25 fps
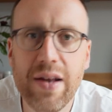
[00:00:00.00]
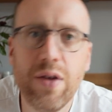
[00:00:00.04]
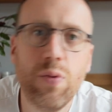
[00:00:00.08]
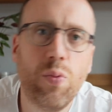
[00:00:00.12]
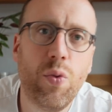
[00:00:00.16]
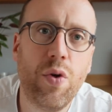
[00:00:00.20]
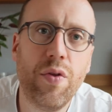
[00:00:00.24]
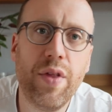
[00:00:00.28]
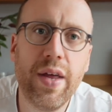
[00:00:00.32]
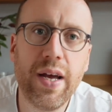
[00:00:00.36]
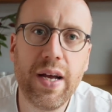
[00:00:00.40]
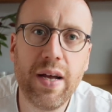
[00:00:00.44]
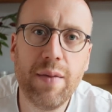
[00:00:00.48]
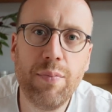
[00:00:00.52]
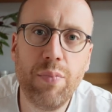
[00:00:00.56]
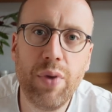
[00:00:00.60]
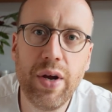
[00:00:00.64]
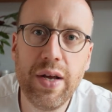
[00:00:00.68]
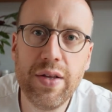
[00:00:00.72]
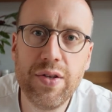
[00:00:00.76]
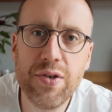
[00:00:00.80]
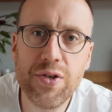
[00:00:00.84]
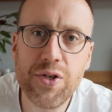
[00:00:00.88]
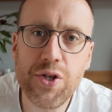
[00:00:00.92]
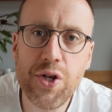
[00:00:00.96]
and what they can bring
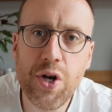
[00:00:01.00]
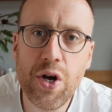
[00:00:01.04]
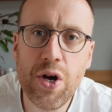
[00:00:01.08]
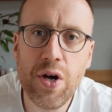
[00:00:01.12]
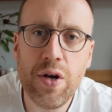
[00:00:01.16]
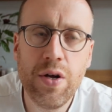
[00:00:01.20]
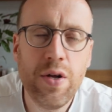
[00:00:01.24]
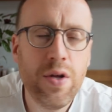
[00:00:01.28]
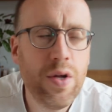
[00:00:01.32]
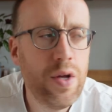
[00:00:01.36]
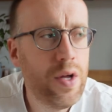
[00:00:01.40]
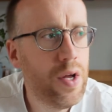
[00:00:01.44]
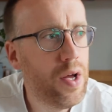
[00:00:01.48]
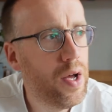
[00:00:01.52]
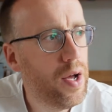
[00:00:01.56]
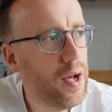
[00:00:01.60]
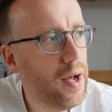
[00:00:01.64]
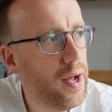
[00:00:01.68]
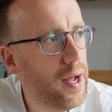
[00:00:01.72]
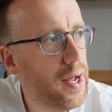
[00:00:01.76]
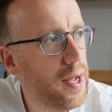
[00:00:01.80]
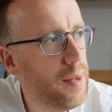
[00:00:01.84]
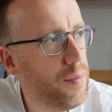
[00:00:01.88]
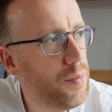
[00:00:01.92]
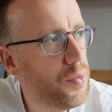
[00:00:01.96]
into store.
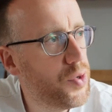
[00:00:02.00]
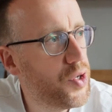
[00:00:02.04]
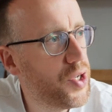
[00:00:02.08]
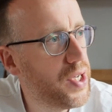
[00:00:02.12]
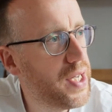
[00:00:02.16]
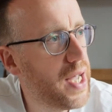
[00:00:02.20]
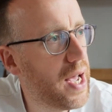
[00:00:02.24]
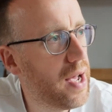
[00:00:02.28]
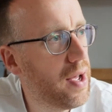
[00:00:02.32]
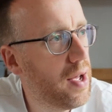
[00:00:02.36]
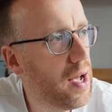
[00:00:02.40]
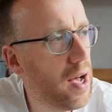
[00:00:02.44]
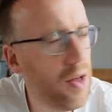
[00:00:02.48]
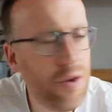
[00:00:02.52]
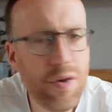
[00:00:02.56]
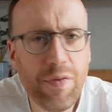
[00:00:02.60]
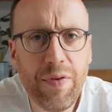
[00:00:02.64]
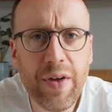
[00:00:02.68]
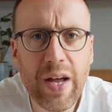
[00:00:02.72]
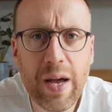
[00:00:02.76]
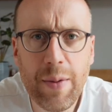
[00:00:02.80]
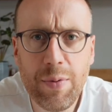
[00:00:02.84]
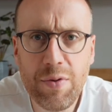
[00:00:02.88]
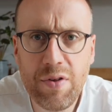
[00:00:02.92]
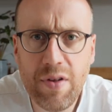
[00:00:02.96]
So yeah, I don't
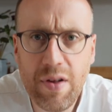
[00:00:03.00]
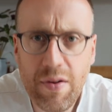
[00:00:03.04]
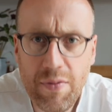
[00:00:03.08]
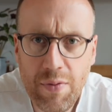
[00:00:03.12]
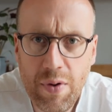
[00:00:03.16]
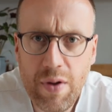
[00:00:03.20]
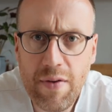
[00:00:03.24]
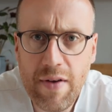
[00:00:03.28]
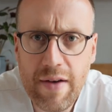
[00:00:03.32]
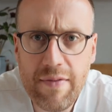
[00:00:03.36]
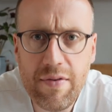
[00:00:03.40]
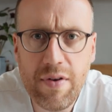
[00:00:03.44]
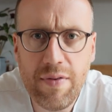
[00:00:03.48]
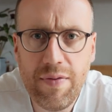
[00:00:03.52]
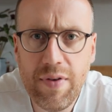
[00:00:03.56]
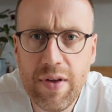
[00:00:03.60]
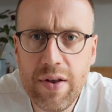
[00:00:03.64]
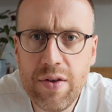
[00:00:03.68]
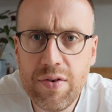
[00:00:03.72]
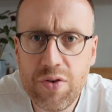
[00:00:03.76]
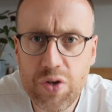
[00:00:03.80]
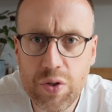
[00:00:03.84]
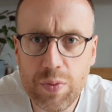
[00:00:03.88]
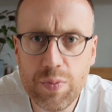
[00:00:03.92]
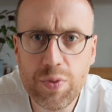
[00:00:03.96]
think it happens with
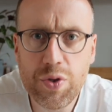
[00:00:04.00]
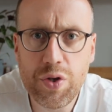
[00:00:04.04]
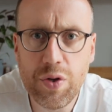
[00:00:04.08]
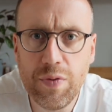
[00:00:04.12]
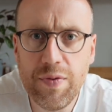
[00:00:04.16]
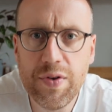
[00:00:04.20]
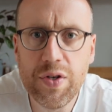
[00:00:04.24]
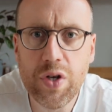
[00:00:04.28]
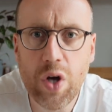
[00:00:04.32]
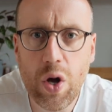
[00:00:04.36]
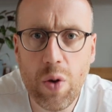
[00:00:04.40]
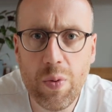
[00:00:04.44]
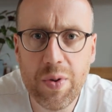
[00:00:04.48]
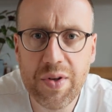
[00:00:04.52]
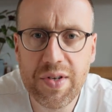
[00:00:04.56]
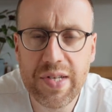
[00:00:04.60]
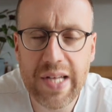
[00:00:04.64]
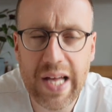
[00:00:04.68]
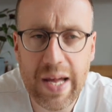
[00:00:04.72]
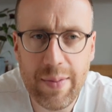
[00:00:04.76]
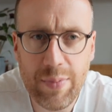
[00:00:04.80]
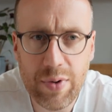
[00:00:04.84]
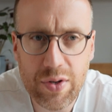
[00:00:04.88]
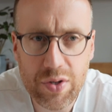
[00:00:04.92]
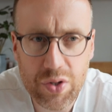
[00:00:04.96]
everything. Some stuff is always
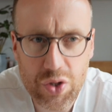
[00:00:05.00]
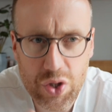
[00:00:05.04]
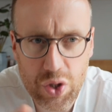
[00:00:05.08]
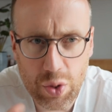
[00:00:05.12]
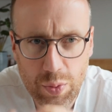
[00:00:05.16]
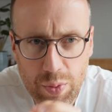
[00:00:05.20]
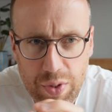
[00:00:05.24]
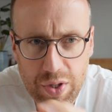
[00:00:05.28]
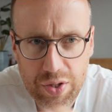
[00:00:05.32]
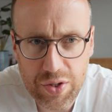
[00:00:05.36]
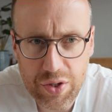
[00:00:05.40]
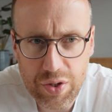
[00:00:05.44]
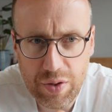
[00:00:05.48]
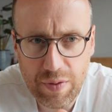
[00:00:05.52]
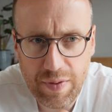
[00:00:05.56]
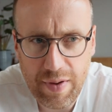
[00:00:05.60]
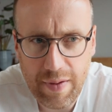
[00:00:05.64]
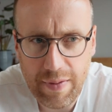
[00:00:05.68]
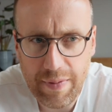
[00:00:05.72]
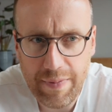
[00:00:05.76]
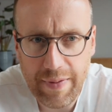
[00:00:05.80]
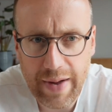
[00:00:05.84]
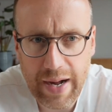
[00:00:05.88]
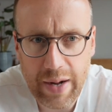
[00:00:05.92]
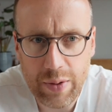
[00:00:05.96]
there, but some of the stuff I
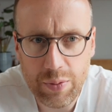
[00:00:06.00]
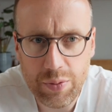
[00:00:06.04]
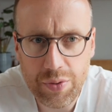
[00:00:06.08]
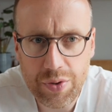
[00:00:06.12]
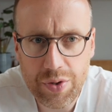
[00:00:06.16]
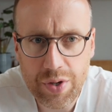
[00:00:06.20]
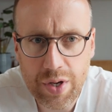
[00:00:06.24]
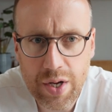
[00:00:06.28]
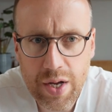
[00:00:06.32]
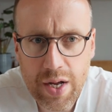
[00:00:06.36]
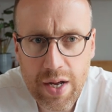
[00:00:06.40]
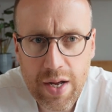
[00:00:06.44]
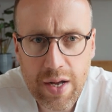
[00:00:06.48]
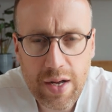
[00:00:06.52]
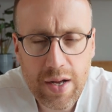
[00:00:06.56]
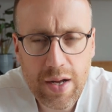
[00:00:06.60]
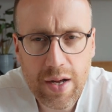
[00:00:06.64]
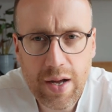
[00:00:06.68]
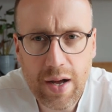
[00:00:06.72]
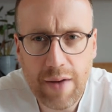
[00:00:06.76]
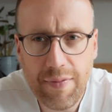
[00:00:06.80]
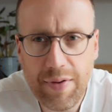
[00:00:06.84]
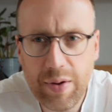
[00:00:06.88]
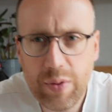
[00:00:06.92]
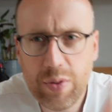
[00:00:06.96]
found,
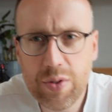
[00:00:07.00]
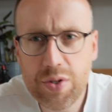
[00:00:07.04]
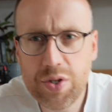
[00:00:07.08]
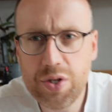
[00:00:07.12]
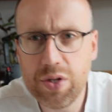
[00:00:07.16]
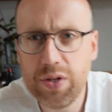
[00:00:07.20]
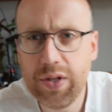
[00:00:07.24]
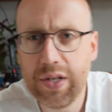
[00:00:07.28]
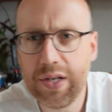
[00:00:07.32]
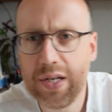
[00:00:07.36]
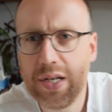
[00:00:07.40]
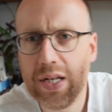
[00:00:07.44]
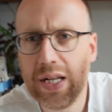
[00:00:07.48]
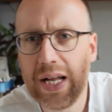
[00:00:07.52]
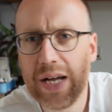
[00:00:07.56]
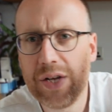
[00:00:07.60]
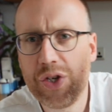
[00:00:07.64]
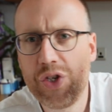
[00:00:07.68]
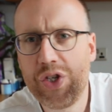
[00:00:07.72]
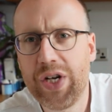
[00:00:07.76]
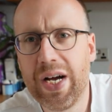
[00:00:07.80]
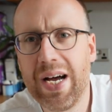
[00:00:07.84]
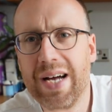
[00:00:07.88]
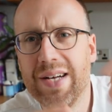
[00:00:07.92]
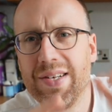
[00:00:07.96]
I think with the glass
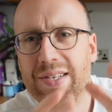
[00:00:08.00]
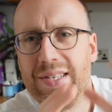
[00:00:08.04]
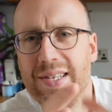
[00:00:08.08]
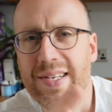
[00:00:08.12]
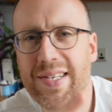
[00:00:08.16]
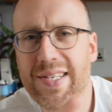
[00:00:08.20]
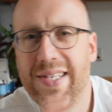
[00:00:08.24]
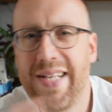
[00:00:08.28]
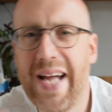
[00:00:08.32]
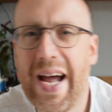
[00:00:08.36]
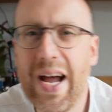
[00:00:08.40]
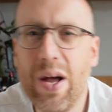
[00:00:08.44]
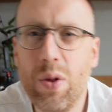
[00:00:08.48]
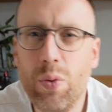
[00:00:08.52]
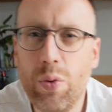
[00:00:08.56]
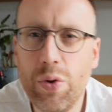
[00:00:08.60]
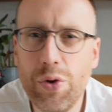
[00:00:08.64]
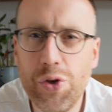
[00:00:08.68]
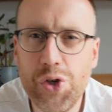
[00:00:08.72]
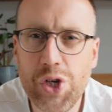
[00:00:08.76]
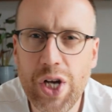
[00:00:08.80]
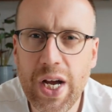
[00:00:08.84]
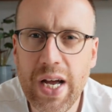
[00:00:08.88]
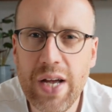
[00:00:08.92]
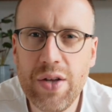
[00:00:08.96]
jars, the style will
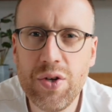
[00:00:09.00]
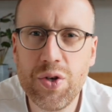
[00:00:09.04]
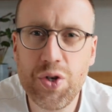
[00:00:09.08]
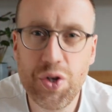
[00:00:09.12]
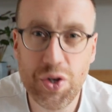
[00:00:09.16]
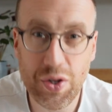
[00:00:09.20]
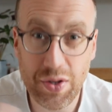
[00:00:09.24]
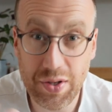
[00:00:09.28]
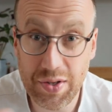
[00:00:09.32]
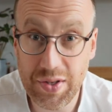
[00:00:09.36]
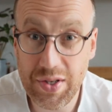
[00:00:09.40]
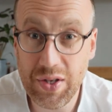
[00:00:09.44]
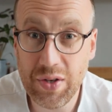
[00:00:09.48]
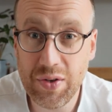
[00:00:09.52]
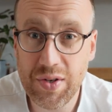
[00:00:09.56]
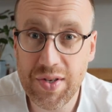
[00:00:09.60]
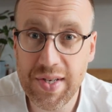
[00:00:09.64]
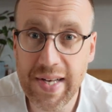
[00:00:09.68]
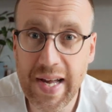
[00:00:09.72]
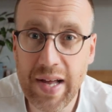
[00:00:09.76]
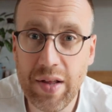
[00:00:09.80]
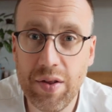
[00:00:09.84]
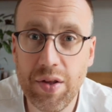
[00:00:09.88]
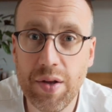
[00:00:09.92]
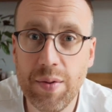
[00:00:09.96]
change, so they'll still
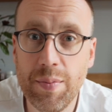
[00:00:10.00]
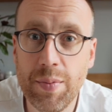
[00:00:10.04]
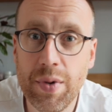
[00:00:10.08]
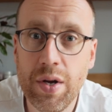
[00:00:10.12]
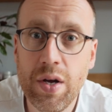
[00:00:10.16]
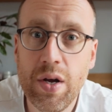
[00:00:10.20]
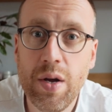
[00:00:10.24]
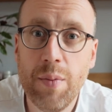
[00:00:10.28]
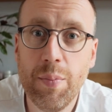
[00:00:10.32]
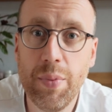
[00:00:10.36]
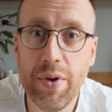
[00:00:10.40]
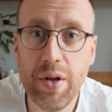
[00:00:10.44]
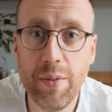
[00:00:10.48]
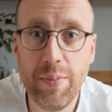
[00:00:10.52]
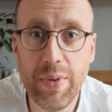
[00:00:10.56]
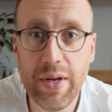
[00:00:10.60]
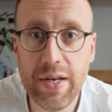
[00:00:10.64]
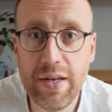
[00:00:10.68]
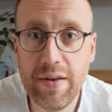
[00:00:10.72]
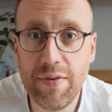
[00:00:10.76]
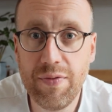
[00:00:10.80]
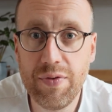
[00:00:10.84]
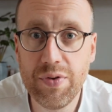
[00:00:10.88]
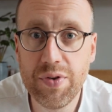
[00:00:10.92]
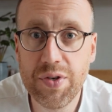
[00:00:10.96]
sell them, but it'll be a
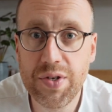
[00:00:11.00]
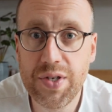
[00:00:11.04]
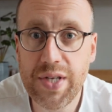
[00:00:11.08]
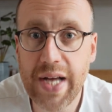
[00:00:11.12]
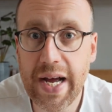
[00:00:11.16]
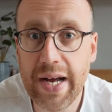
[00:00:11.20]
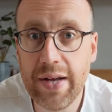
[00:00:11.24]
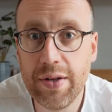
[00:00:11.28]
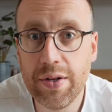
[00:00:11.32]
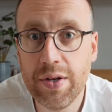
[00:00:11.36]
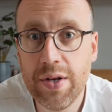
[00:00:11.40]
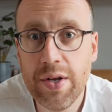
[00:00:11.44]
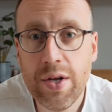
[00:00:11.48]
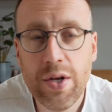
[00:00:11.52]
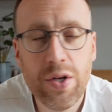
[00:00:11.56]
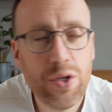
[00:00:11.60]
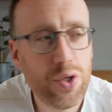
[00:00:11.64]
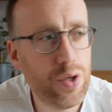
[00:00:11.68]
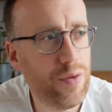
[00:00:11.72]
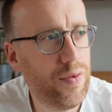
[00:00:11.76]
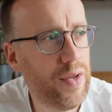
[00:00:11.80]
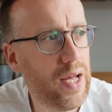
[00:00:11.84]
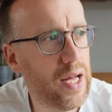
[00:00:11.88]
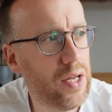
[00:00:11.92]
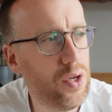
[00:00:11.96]
different style.
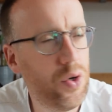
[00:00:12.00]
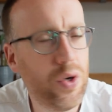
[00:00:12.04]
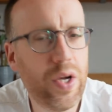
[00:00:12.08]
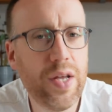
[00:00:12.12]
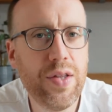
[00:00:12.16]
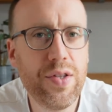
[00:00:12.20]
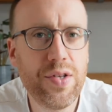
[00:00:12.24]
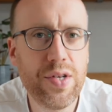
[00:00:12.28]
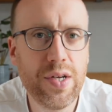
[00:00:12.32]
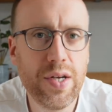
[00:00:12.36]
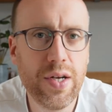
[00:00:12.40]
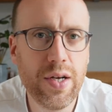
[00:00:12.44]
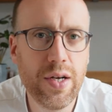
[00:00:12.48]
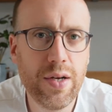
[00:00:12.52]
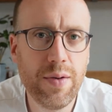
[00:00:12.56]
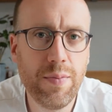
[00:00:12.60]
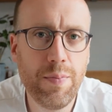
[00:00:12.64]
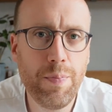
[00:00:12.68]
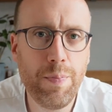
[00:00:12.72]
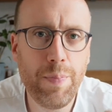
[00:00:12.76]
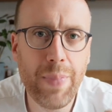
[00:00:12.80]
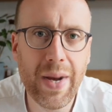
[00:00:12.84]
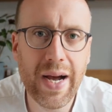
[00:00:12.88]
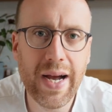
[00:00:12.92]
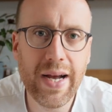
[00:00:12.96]
So if you are looking to
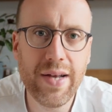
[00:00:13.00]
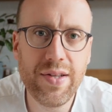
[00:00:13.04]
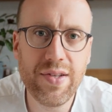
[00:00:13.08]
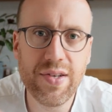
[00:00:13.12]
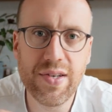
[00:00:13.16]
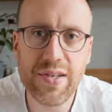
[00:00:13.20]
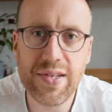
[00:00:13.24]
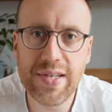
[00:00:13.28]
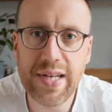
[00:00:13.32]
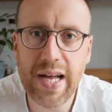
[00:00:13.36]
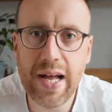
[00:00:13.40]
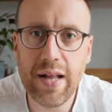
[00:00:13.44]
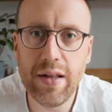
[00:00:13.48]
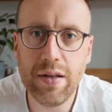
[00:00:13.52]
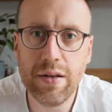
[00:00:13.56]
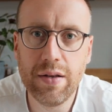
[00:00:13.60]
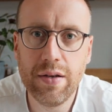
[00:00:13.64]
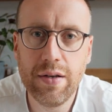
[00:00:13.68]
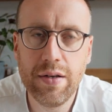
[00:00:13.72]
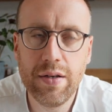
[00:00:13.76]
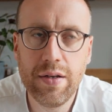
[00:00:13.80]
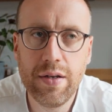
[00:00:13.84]
buy to sell